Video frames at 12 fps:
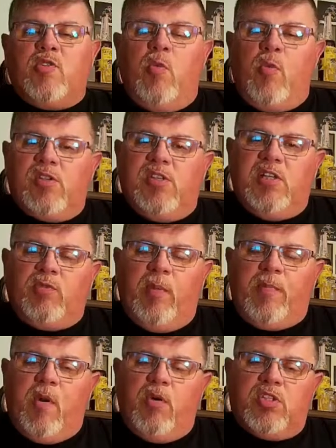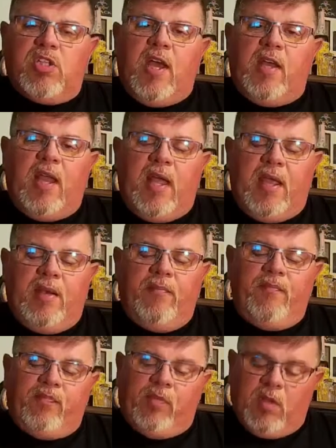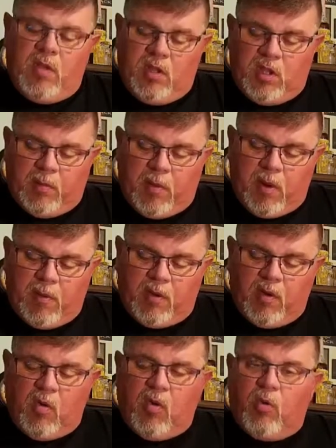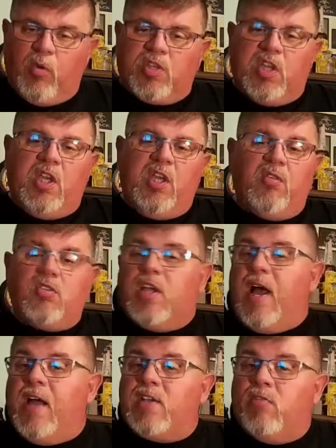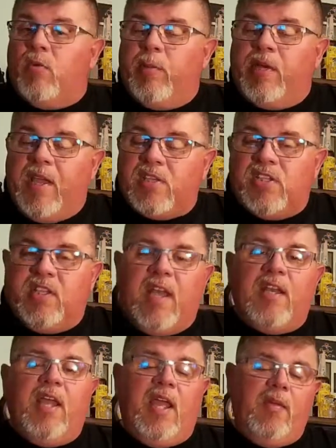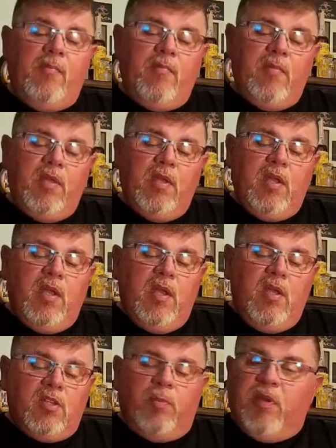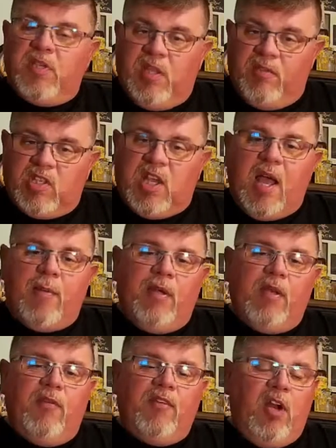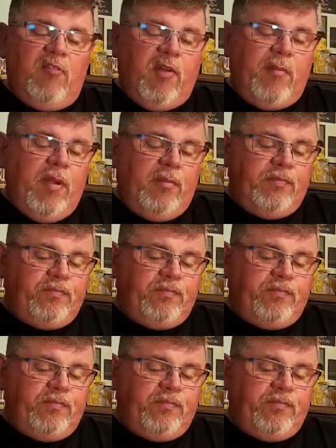on Wednesdays we post online the bourbon or whiskey or scotch that we're going to be tasting that day. So please leave us a comment. Love to hear from you.